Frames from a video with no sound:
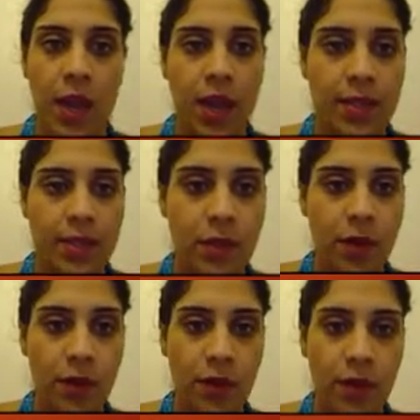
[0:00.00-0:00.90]
It's
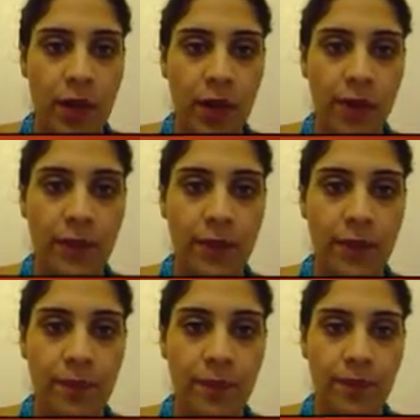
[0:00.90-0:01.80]
not correct
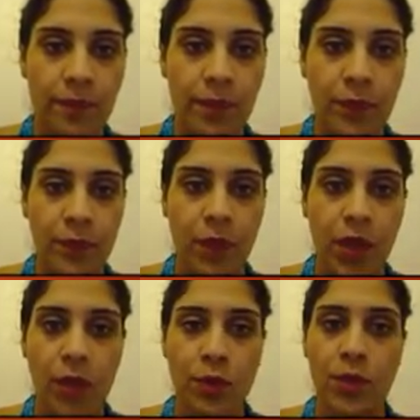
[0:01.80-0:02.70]

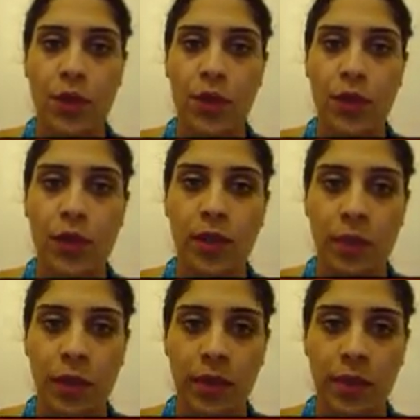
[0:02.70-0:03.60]
to circle
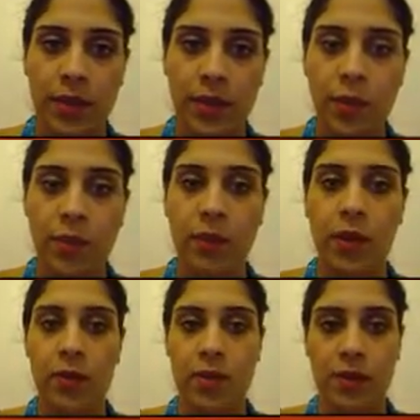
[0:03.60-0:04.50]
this one
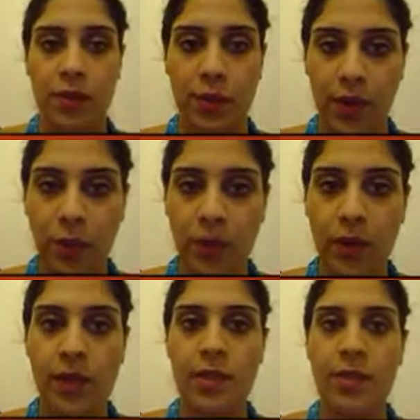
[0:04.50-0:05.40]
because the red
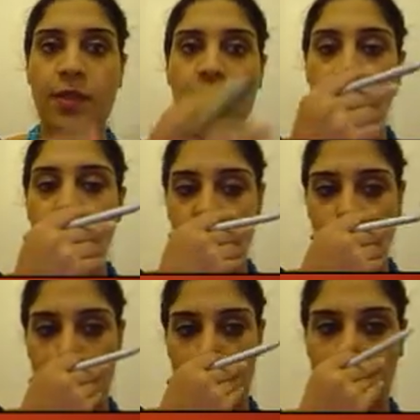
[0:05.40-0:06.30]
one is the bigger.